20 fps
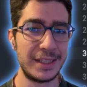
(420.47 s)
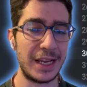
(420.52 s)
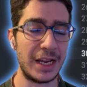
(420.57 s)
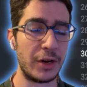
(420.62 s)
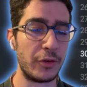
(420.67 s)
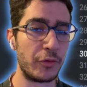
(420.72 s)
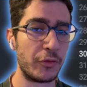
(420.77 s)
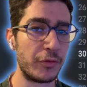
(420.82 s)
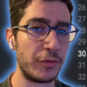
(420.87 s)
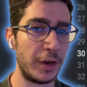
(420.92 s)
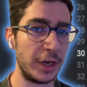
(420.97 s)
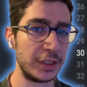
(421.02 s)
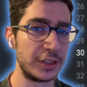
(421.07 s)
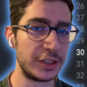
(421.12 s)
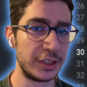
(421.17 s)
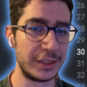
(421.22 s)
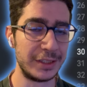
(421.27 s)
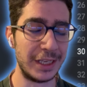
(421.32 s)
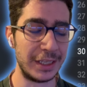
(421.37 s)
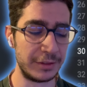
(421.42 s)
our
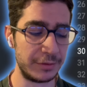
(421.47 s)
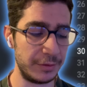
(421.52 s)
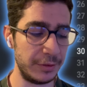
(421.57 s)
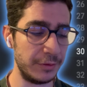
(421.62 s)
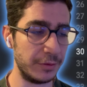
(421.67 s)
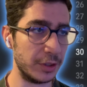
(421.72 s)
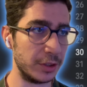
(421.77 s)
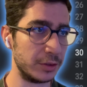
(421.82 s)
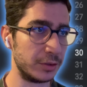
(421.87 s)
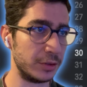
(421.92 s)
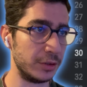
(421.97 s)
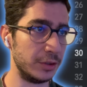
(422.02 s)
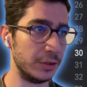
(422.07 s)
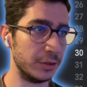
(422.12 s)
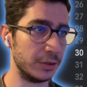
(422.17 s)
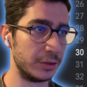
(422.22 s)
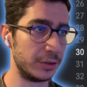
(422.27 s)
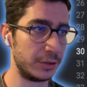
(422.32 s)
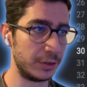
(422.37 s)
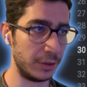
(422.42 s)
function that we want to
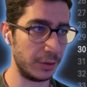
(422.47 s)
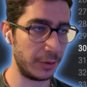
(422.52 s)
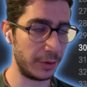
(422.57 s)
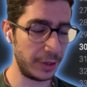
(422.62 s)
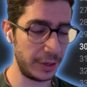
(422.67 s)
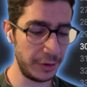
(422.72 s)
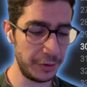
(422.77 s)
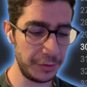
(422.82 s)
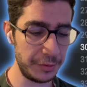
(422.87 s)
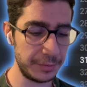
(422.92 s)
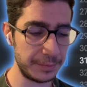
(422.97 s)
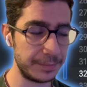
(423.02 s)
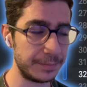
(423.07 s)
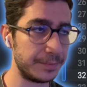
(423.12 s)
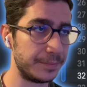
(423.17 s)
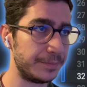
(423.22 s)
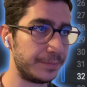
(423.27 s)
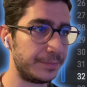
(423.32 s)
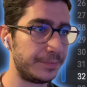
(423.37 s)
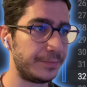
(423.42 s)
use. So here
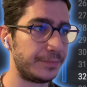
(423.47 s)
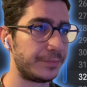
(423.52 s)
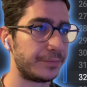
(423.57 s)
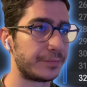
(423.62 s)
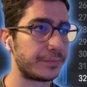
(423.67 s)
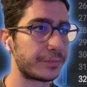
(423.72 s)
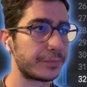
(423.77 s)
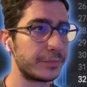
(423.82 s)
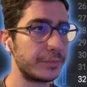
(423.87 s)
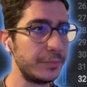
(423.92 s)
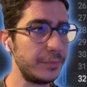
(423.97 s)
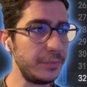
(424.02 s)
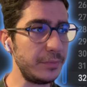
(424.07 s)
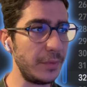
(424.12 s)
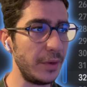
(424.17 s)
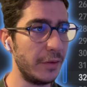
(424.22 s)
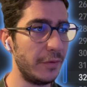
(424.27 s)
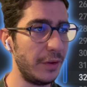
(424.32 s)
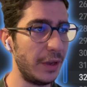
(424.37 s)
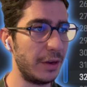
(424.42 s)

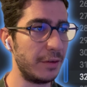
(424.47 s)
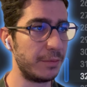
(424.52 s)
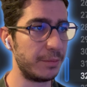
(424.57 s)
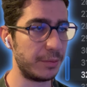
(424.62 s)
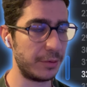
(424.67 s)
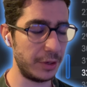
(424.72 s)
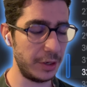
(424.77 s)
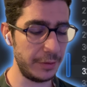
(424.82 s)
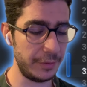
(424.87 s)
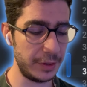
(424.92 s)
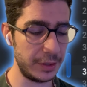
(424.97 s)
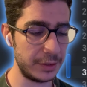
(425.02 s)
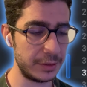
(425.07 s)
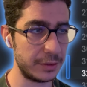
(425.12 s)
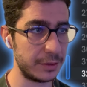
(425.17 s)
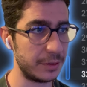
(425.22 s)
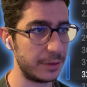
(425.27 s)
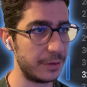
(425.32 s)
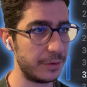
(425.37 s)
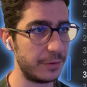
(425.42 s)
we have
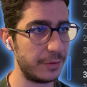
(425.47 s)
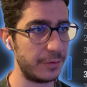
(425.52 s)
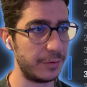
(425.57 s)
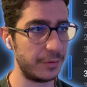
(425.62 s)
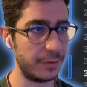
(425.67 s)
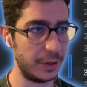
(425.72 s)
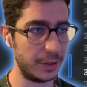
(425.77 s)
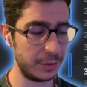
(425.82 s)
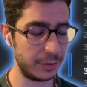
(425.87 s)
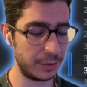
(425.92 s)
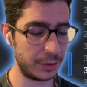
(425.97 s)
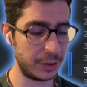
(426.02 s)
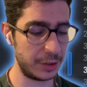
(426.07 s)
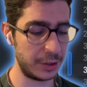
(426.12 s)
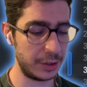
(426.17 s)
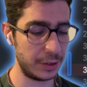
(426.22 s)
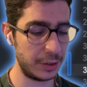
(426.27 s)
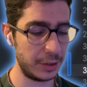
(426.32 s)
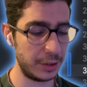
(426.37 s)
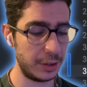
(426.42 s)
private func
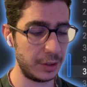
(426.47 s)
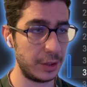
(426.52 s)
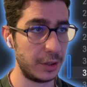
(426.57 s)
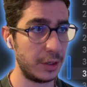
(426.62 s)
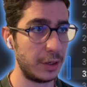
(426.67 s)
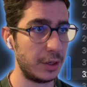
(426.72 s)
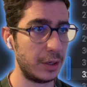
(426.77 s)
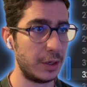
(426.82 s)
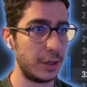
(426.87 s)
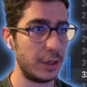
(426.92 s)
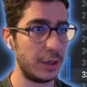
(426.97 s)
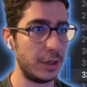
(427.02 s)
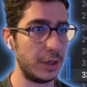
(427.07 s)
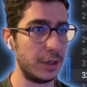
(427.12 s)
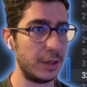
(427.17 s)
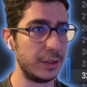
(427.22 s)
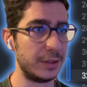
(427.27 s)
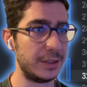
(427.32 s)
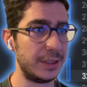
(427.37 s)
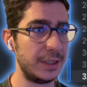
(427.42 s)

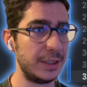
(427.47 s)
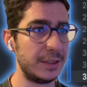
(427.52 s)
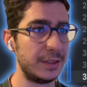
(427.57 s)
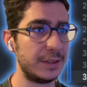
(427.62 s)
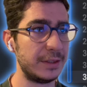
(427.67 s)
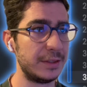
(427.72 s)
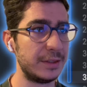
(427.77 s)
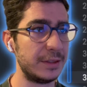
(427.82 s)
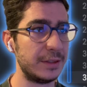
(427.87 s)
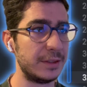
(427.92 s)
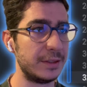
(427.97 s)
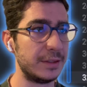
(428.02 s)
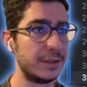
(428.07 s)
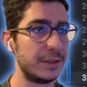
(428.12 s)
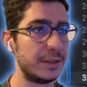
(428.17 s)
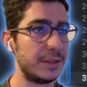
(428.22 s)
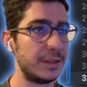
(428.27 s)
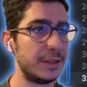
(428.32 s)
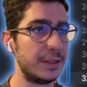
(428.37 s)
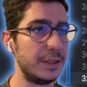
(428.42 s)

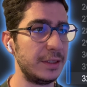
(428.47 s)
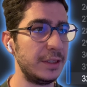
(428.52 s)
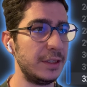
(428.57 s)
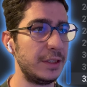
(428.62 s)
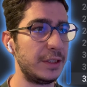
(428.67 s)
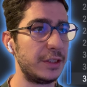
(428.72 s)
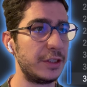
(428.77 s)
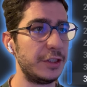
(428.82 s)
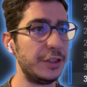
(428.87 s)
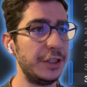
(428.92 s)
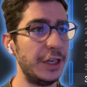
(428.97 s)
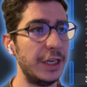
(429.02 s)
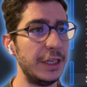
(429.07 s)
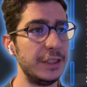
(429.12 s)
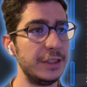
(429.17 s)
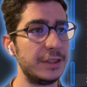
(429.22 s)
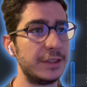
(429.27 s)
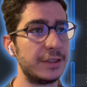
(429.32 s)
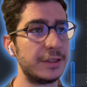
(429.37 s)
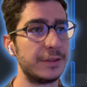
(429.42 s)

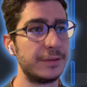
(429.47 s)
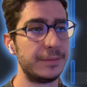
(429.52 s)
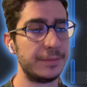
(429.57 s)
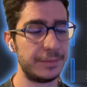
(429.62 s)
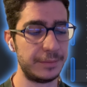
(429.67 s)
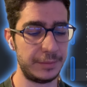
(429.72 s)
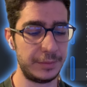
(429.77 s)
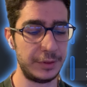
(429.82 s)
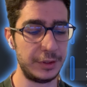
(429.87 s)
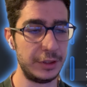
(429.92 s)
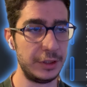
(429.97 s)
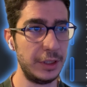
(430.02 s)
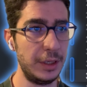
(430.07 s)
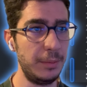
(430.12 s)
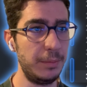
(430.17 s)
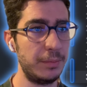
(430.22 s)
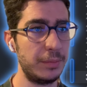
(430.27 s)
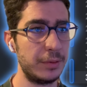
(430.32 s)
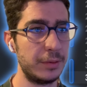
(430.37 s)
authenticate. Yep.